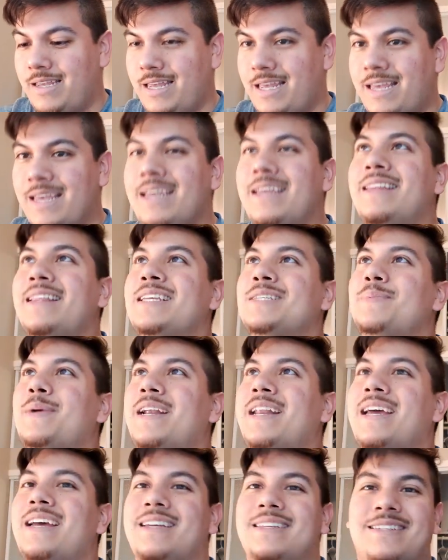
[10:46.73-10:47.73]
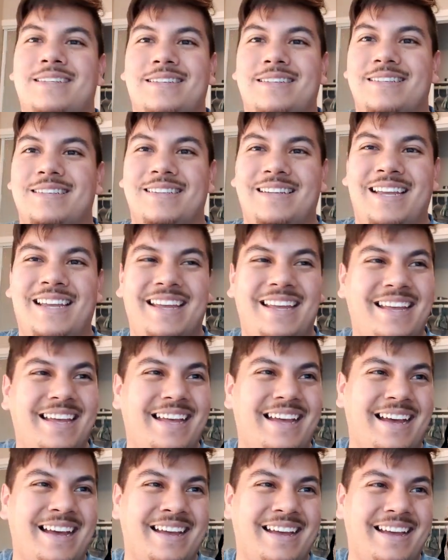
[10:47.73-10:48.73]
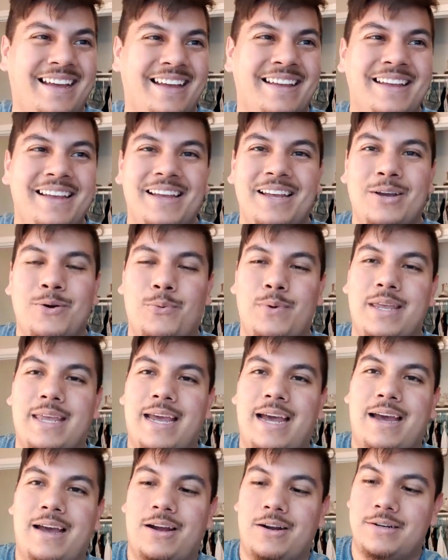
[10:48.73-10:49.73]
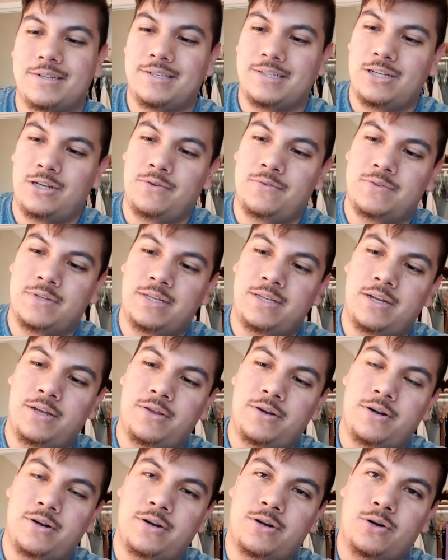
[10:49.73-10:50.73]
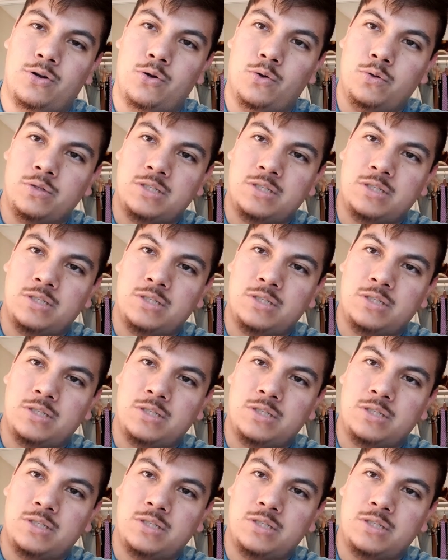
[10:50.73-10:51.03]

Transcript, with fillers: Hey, that's badass. We got ourselves another